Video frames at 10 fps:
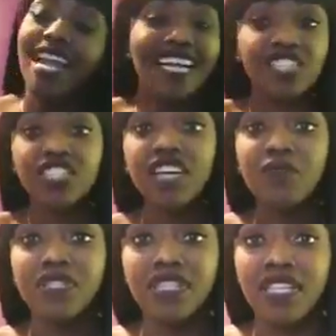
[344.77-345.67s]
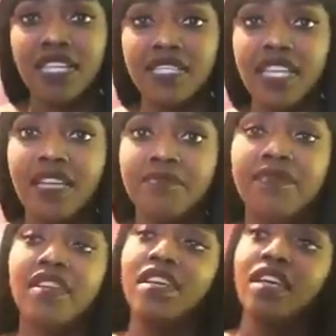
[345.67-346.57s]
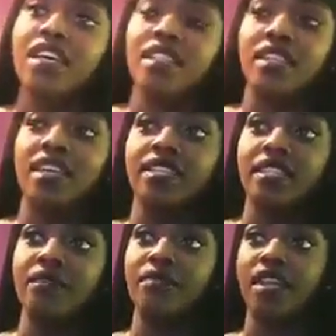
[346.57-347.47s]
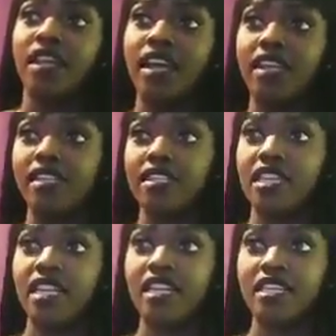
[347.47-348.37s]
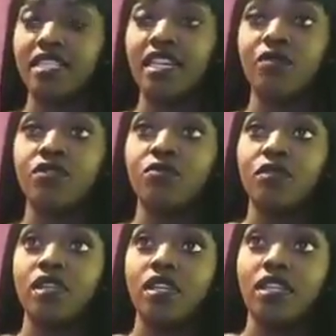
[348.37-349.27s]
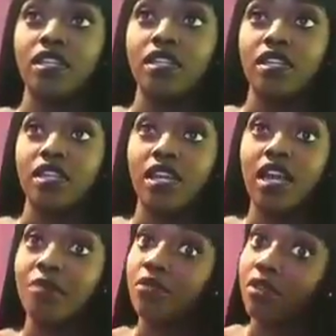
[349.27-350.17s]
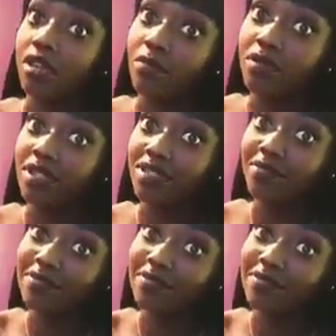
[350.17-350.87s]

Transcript: actually, that wasn't the last time. The last time that I had an anxiety attack was when I got broken up with